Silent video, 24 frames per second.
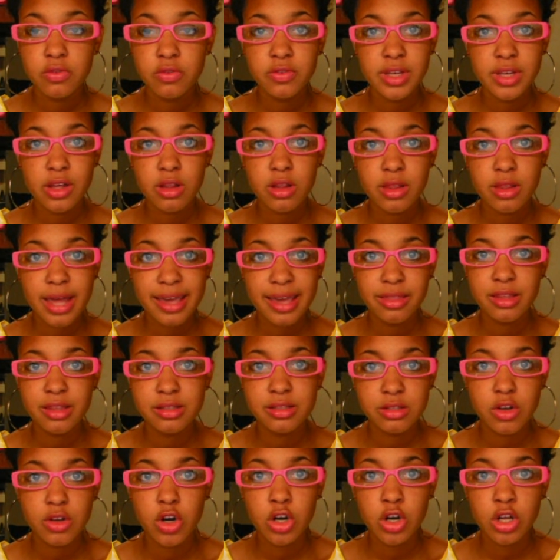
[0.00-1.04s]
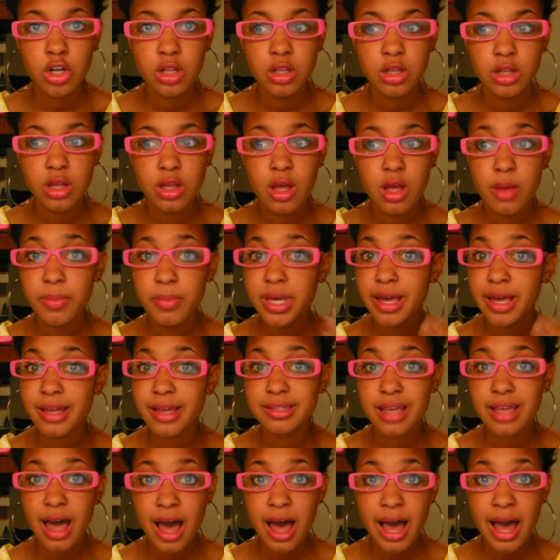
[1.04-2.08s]
do you feel like this girl?
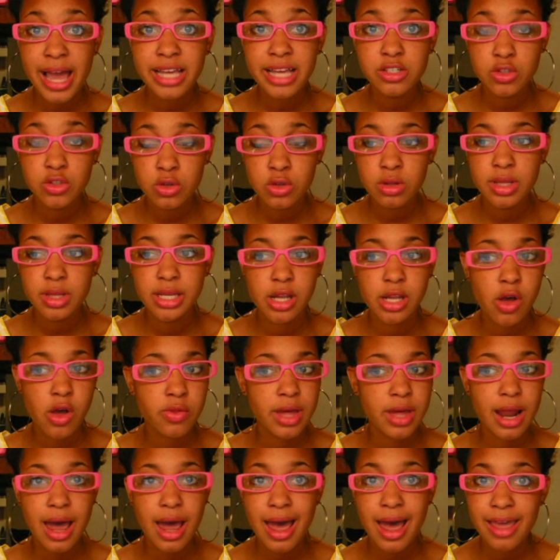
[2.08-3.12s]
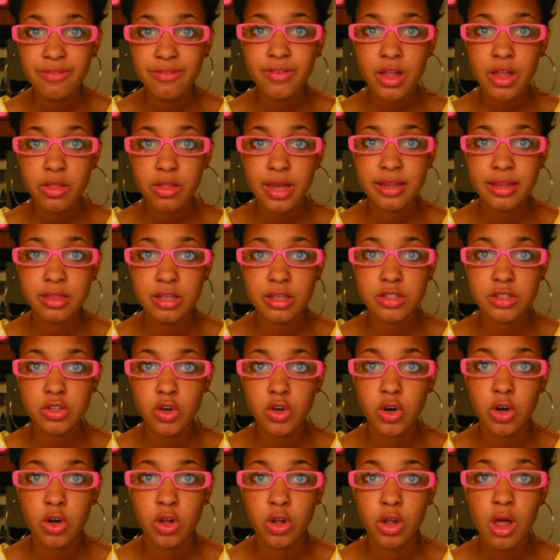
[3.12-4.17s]
Because I surely know that I felt like
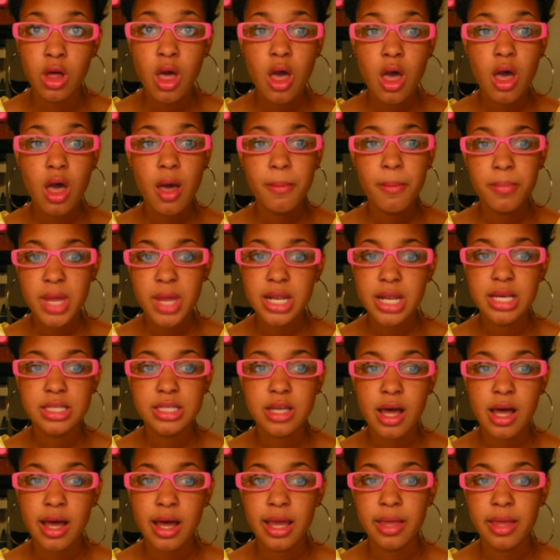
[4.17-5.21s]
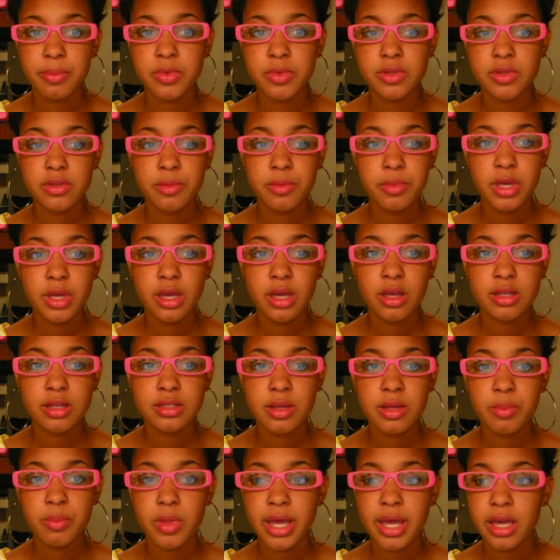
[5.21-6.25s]
this girl many times,
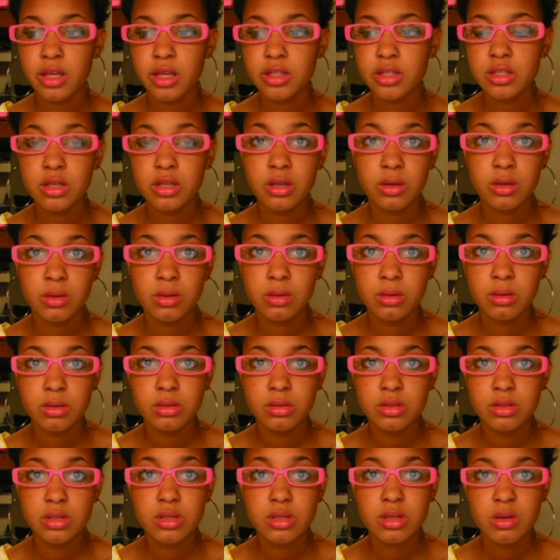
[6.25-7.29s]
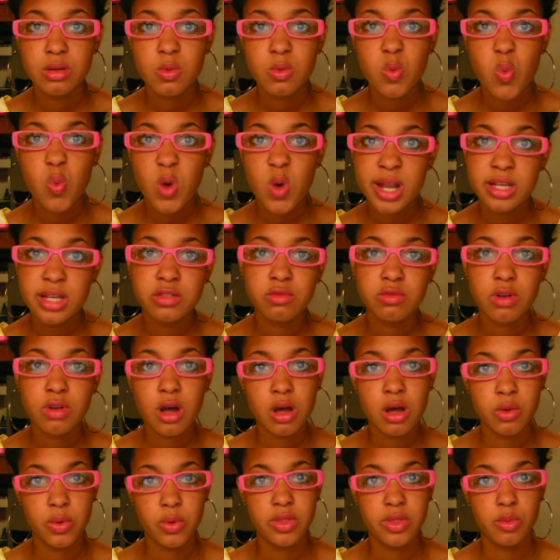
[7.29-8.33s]
because I'm like, dude, what is
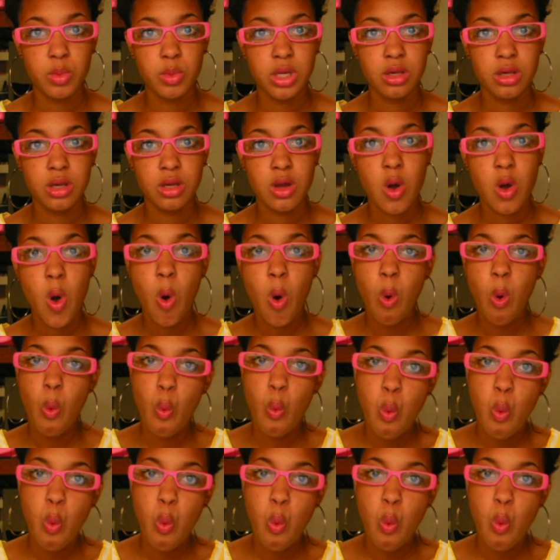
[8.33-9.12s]
wrong with me?